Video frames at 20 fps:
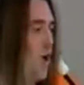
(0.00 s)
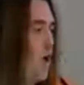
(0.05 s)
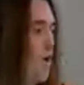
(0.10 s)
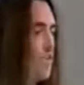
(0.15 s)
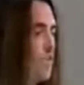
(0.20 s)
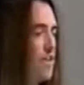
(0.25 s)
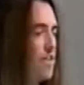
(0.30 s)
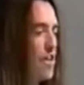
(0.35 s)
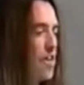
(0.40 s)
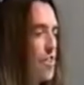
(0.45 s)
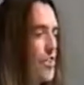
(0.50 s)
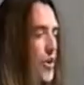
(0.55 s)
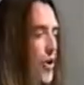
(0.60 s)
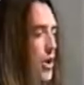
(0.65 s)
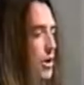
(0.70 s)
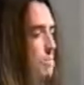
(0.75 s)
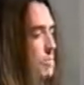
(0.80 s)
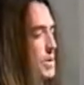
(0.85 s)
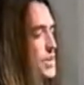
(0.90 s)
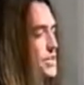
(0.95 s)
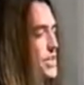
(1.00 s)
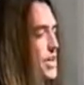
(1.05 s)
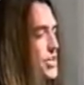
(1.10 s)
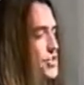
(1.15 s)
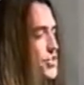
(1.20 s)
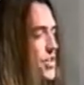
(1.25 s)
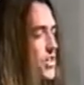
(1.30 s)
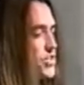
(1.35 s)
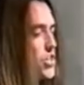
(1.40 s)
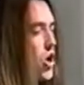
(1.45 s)
Over in the third
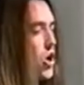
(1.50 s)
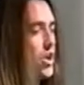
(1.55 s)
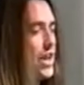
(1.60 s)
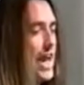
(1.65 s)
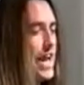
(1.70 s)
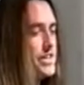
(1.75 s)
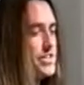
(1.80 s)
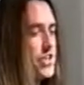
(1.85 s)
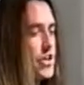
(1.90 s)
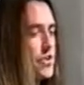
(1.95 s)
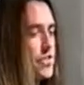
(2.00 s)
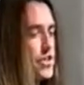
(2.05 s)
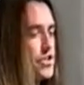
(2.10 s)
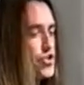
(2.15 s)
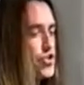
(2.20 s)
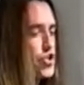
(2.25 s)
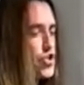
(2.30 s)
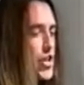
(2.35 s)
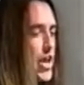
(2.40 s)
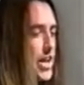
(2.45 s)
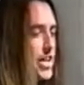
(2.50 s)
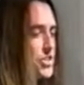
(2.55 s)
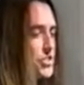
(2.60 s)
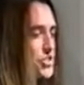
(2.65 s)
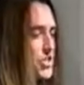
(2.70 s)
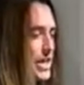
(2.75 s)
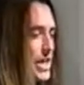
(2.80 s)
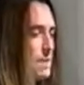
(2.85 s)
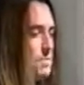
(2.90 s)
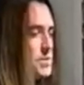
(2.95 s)
position is our lazier than shit,
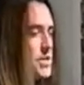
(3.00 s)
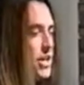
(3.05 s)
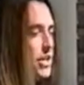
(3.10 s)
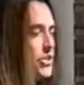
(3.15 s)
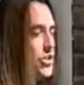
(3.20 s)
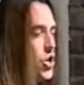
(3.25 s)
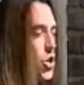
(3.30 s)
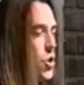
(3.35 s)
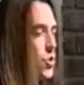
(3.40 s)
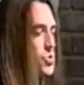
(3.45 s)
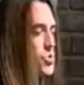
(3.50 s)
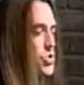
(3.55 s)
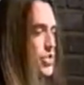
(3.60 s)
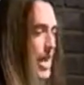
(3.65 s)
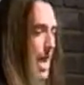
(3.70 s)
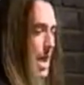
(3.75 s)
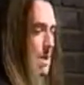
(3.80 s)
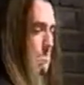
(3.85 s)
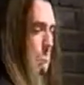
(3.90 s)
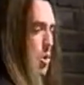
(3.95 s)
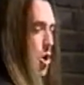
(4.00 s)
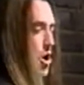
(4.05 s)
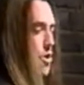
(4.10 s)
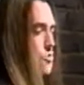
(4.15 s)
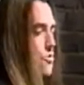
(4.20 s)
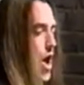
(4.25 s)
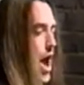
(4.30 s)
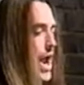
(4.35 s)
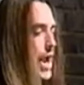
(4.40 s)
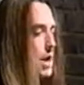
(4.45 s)
sleep till noon, skateboard
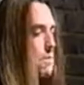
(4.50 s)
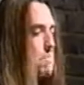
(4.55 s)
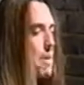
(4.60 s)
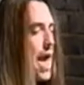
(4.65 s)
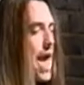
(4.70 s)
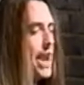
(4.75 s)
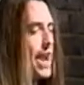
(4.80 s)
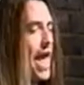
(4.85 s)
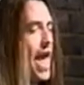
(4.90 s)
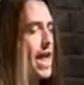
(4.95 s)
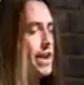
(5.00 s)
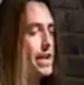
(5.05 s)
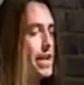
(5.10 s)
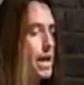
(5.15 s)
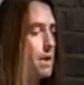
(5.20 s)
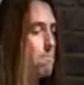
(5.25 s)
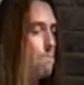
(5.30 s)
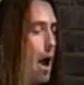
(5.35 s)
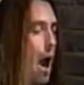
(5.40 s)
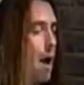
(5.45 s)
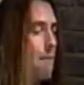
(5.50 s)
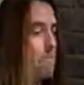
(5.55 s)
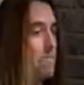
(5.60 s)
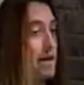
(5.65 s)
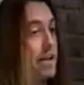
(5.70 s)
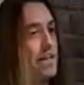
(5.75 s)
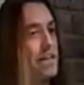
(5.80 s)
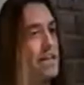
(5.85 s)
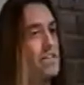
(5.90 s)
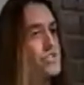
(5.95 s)
riding, panhandling, bomb
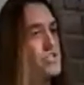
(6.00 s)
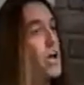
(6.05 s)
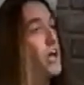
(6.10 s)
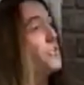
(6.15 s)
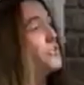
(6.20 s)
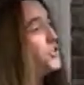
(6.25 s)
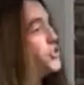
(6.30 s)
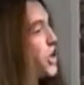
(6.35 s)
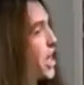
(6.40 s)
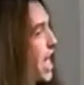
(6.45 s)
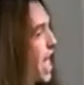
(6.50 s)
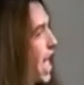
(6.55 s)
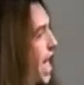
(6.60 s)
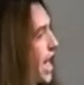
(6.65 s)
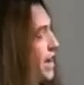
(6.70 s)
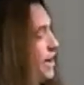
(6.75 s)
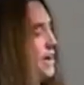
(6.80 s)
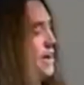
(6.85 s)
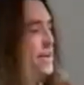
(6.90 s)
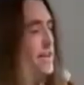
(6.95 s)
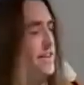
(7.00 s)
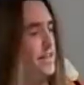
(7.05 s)
building son, Chad.